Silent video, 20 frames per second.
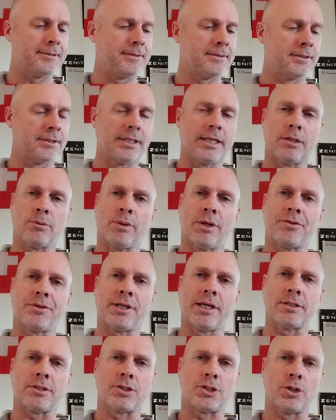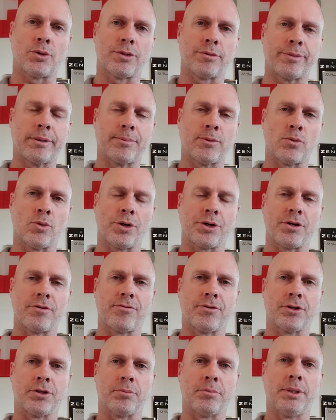and they had 1,200 people working
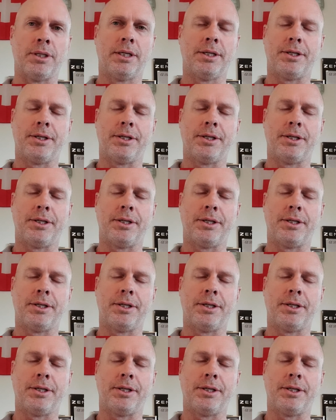for them.